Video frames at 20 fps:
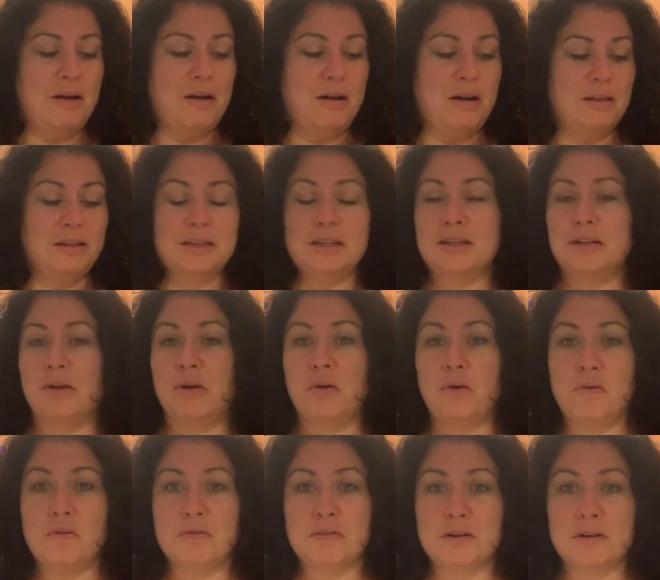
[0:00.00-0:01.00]
a little
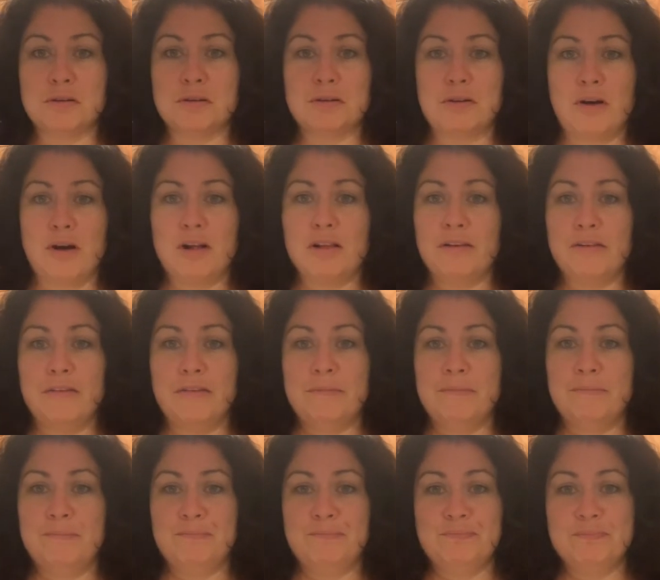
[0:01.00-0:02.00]
over all of
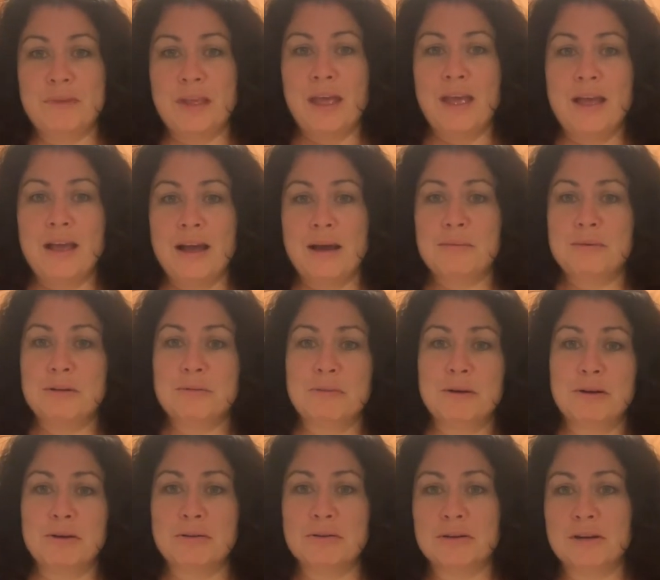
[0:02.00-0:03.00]
them. I'm at
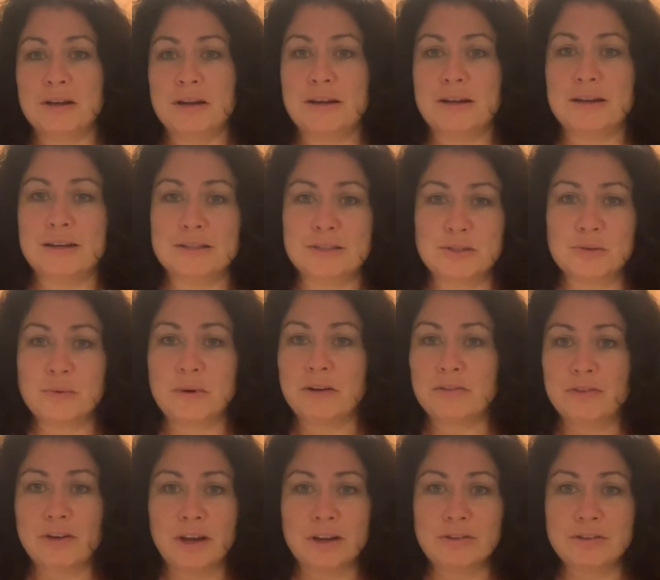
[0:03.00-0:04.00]
about
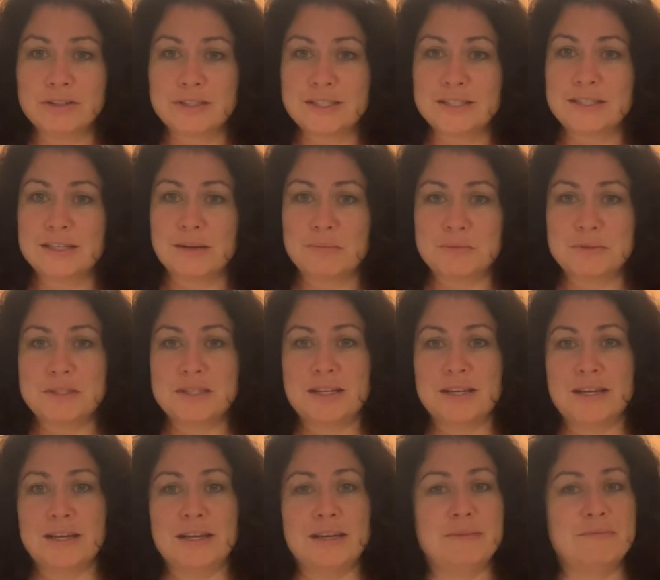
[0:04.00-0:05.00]
1,200 steps
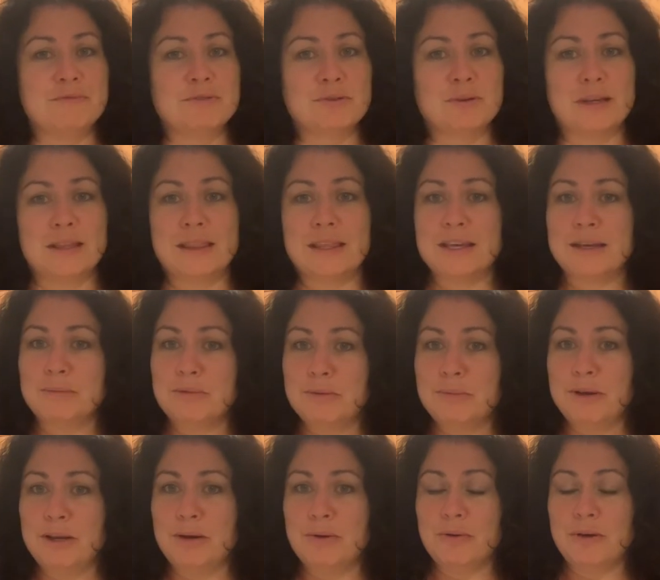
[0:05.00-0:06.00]
today, so I think I'm gonna
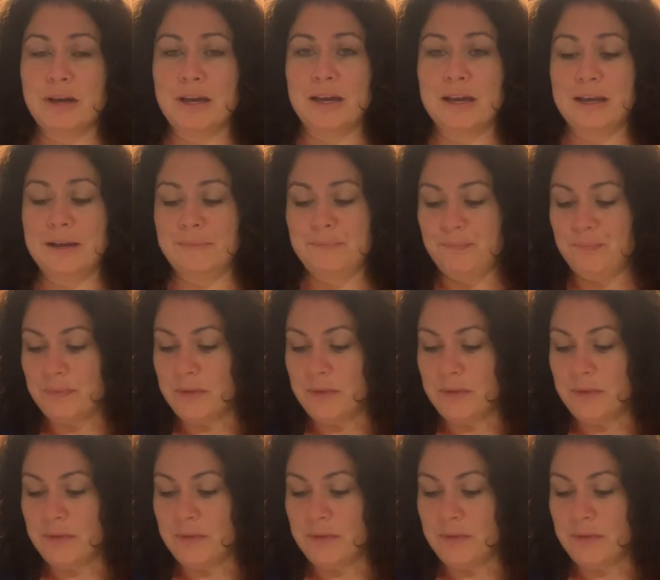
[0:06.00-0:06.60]
be okay.